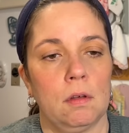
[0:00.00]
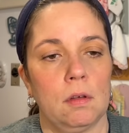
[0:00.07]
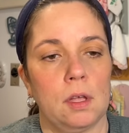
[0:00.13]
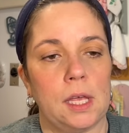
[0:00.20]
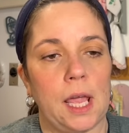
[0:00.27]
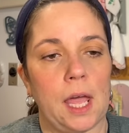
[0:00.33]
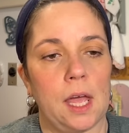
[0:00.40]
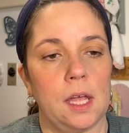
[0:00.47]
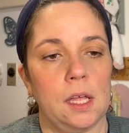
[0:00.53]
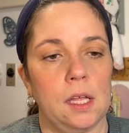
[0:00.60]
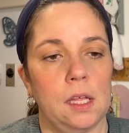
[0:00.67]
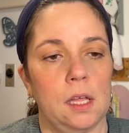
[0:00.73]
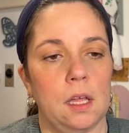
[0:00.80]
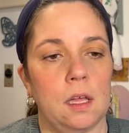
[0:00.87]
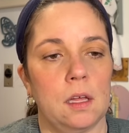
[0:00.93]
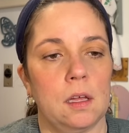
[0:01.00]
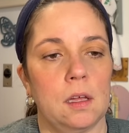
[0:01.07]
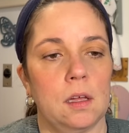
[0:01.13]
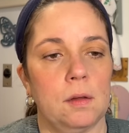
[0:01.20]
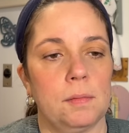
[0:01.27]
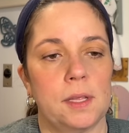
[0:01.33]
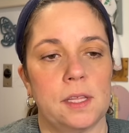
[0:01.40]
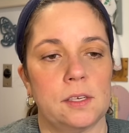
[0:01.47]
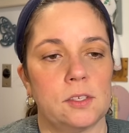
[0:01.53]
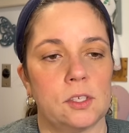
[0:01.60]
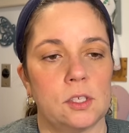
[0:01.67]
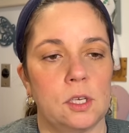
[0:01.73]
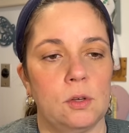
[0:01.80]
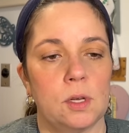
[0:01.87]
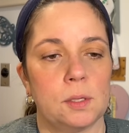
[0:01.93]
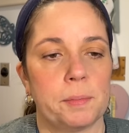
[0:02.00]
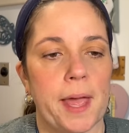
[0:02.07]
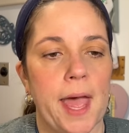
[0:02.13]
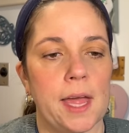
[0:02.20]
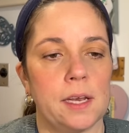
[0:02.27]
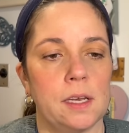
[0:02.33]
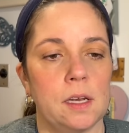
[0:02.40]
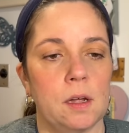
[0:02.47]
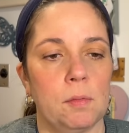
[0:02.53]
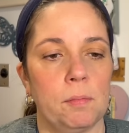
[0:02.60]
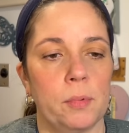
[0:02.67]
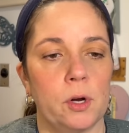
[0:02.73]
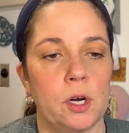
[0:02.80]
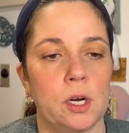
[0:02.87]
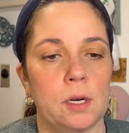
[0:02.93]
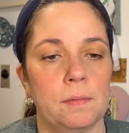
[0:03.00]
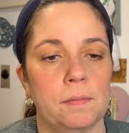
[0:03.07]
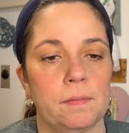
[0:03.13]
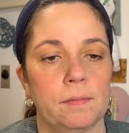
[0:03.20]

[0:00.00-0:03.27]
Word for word: Yeah. Um, and it's just US patent number.